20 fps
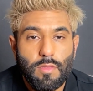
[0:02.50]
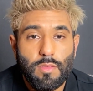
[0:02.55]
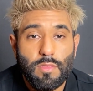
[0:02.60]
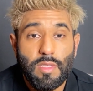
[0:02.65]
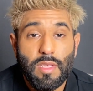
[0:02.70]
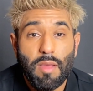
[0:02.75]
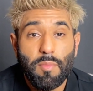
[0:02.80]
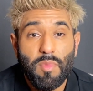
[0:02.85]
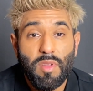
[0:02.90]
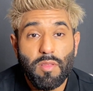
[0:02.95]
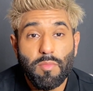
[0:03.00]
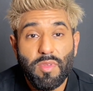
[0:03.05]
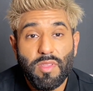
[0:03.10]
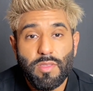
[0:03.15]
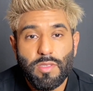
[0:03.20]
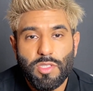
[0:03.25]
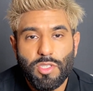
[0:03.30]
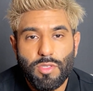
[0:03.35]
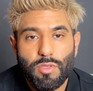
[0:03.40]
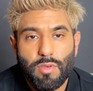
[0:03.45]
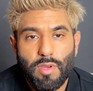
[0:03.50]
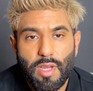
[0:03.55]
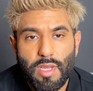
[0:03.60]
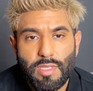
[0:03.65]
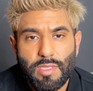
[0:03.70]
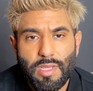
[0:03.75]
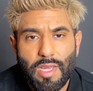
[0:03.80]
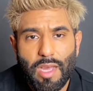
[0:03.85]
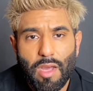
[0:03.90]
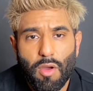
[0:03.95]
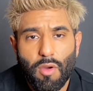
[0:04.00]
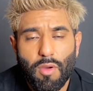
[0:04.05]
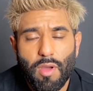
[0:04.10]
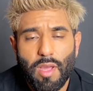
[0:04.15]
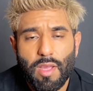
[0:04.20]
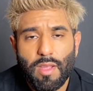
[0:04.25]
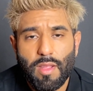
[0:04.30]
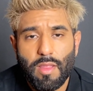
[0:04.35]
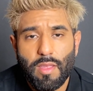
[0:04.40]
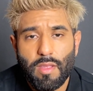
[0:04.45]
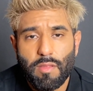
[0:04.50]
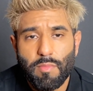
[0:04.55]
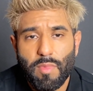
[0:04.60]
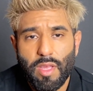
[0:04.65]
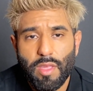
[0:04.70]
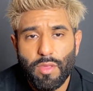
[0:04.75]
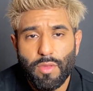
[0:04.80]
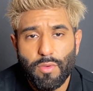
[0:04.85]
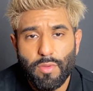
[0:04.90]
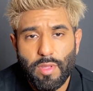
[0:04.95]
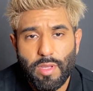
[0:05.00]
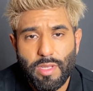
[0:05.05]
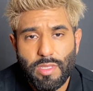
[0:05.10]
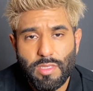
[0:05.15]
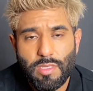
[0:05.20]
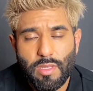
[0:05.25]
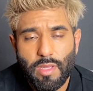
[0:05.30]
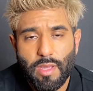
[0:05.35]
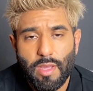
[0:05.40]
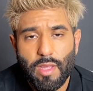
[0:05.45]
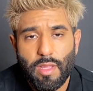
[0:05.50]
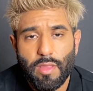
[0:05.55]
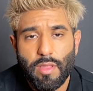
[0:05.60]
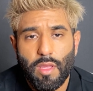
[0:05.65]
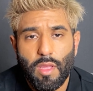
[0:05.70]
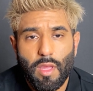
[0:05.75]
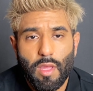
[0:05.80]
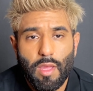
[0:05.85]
Today I'm going to be teaching you guys how I clean my units and